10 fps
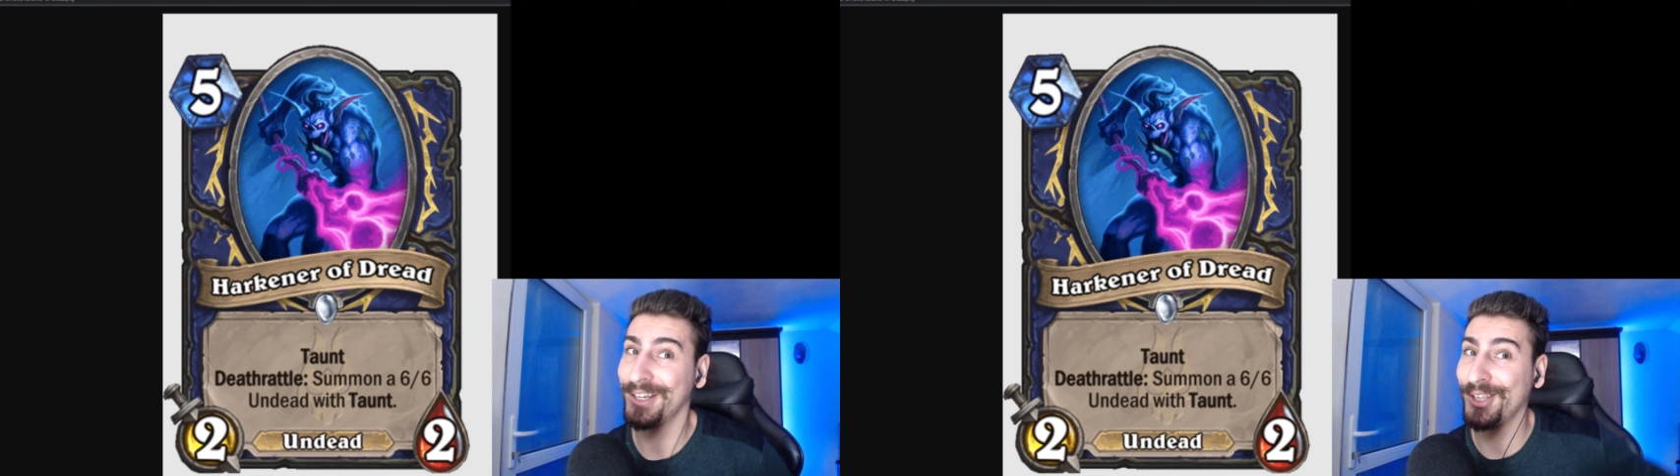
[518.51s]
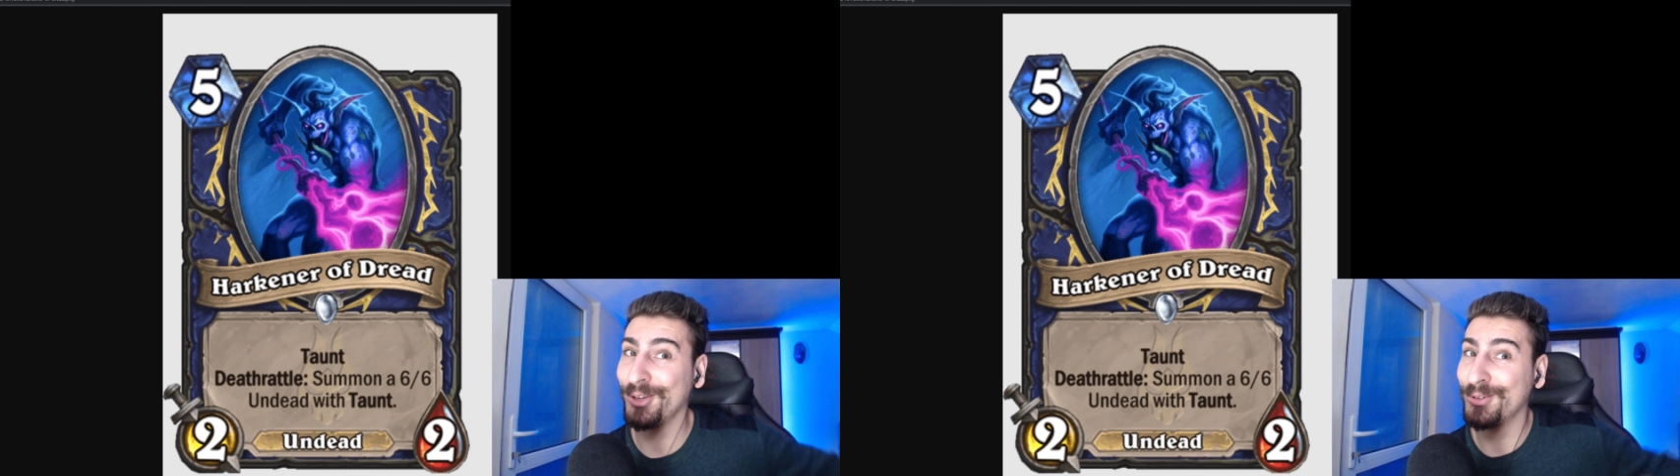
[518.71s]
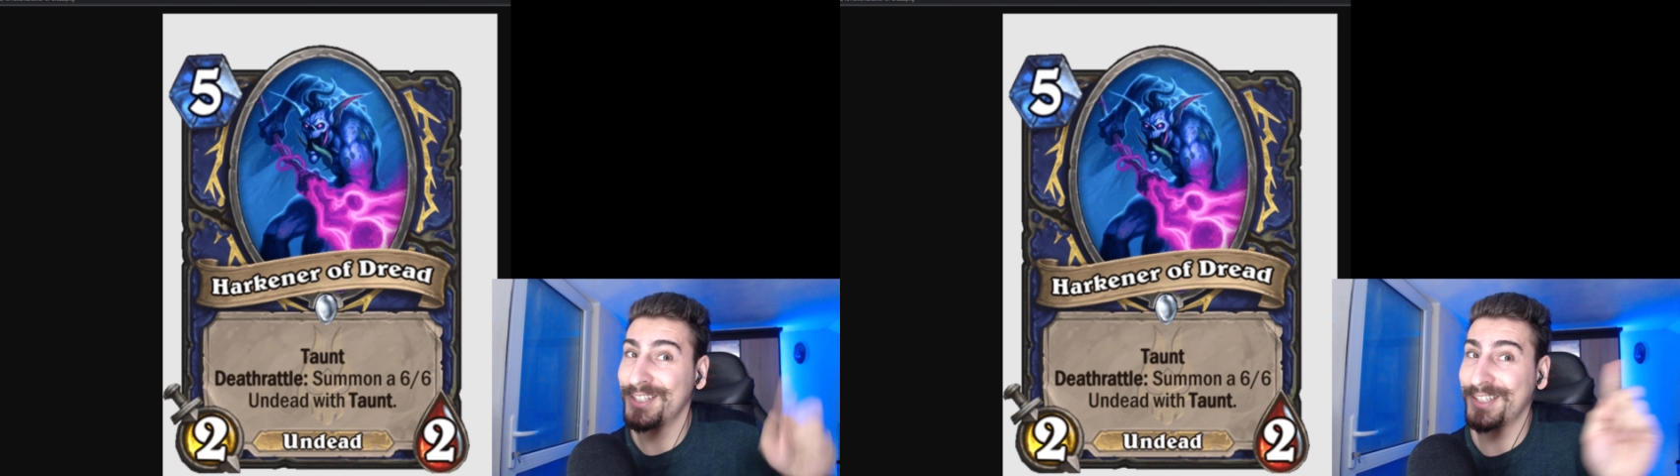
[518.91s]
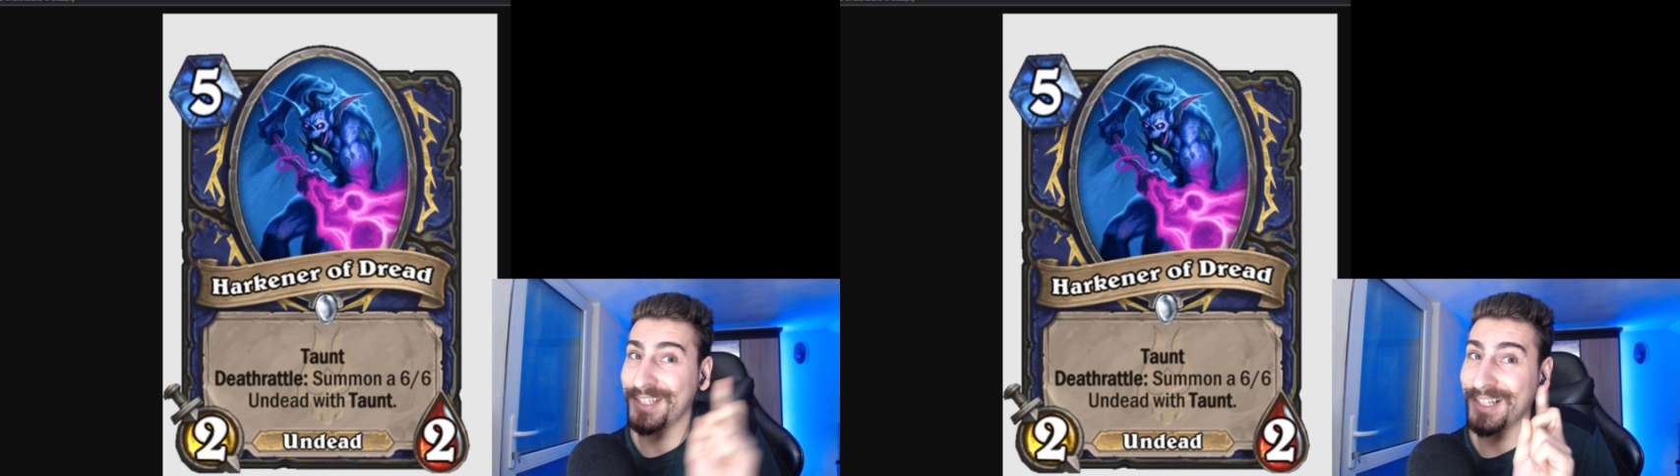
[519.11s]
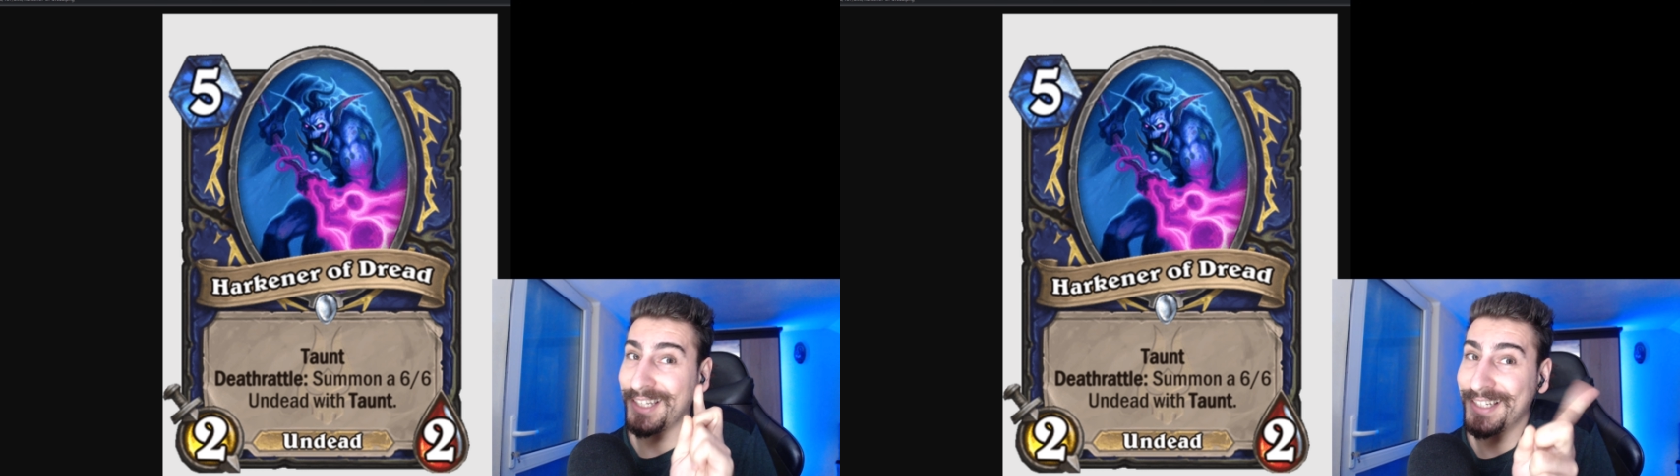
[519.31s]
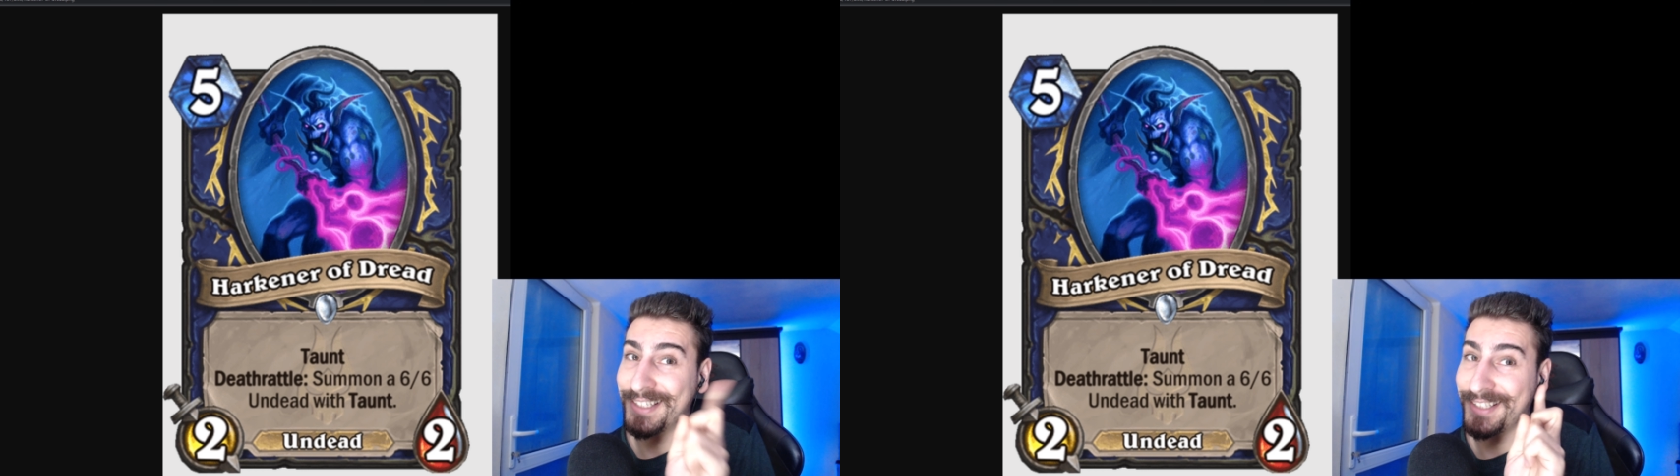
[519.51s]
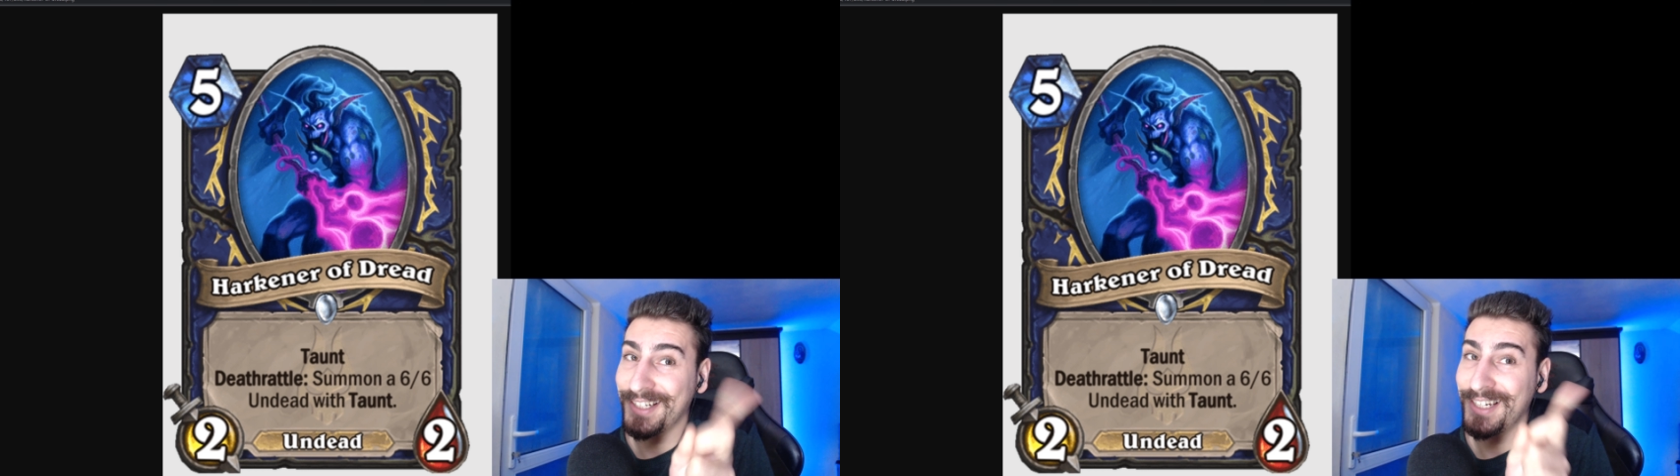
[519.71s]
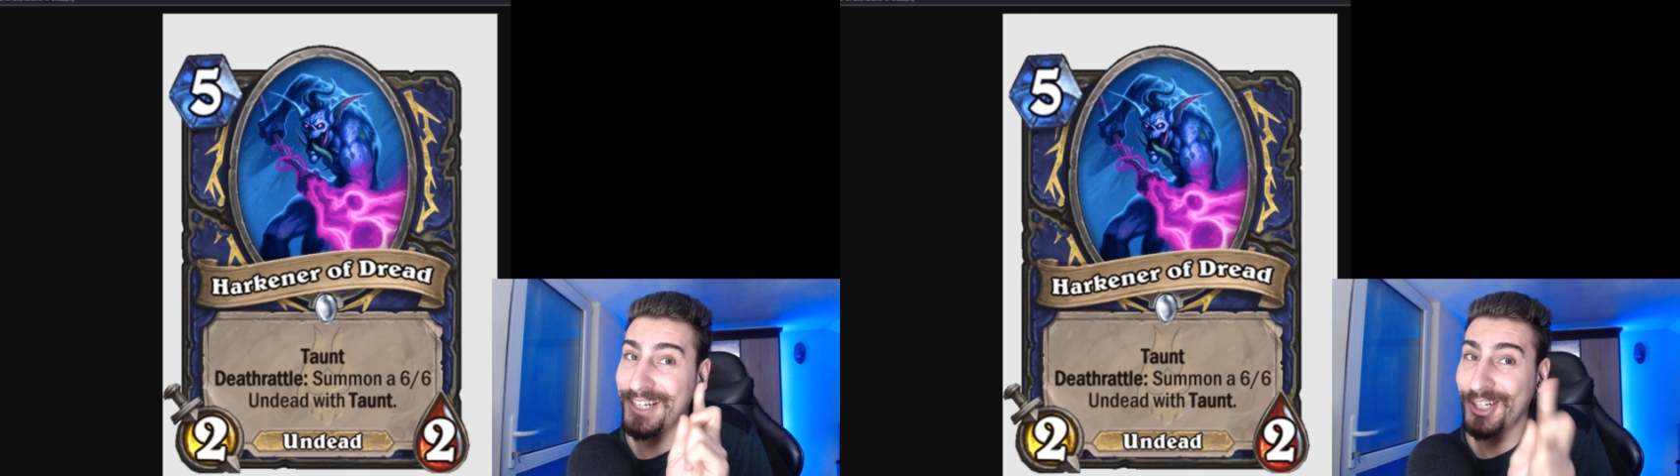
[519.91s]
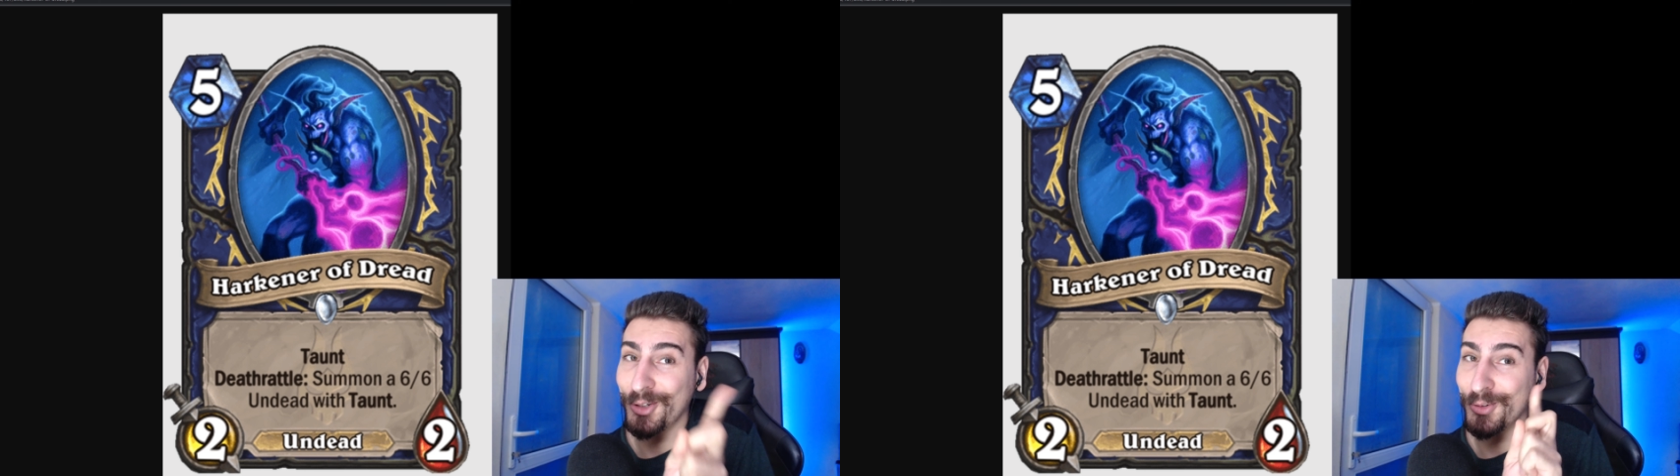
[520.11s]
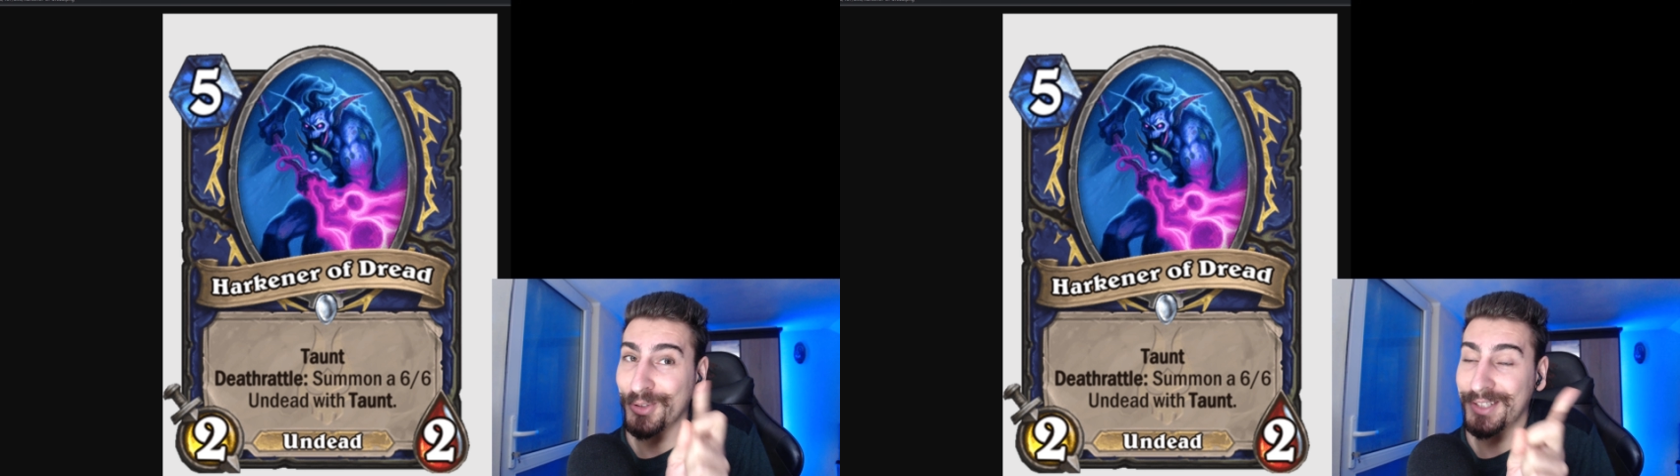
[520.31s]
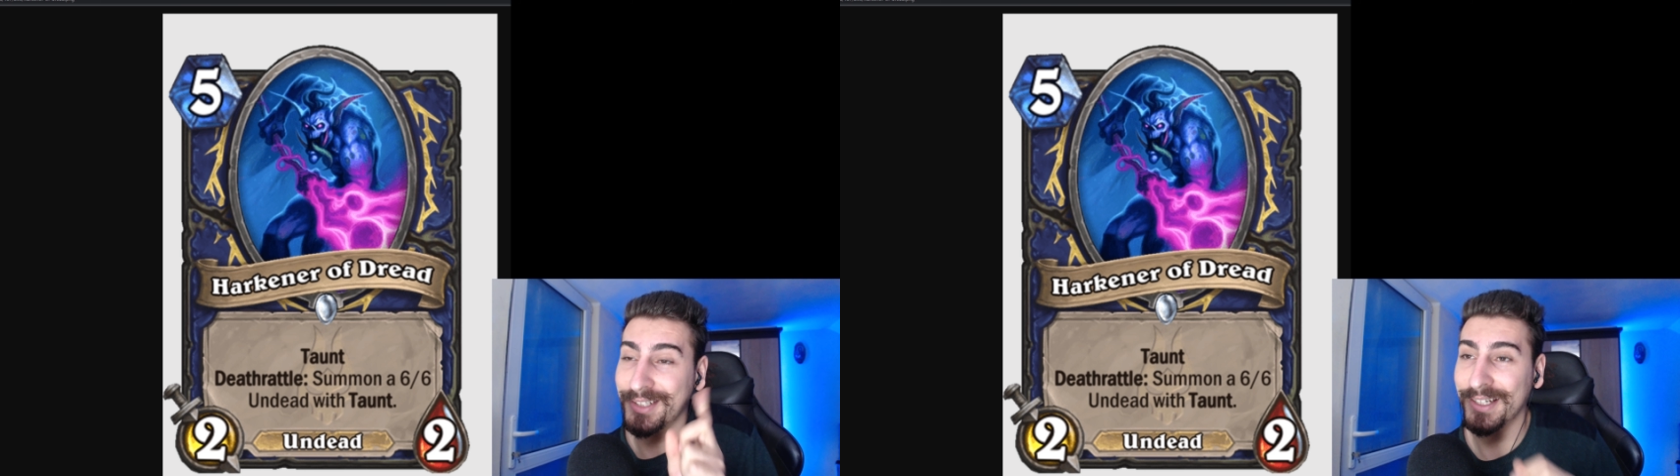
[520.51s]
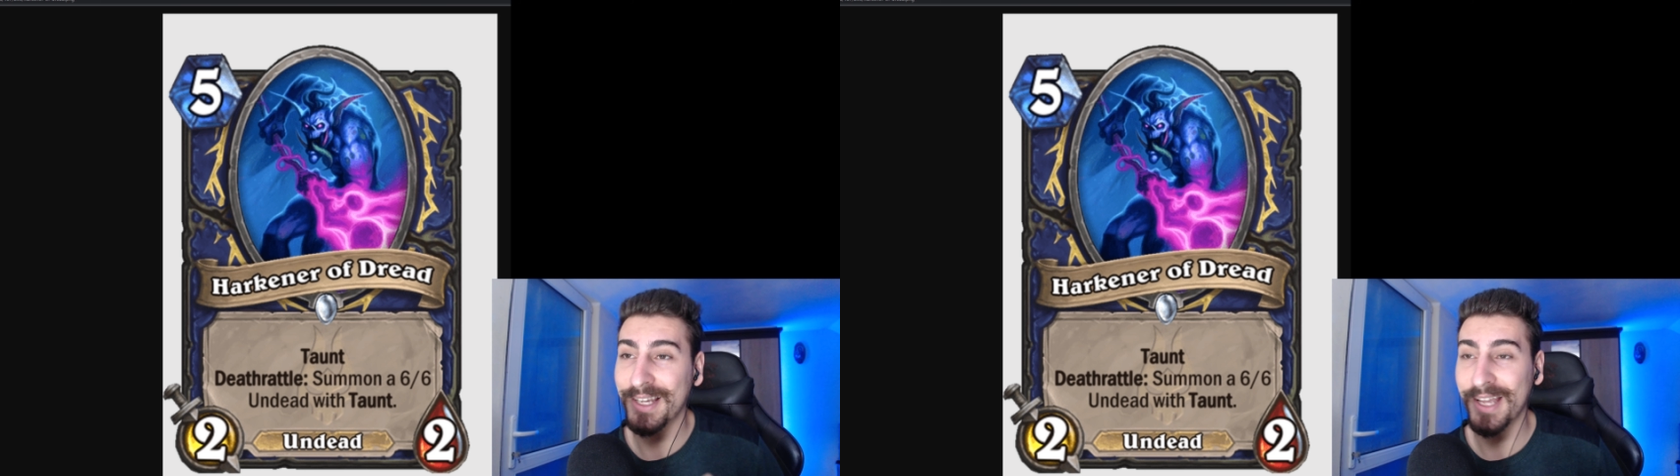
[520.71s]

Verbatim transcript: you silly, silly goose.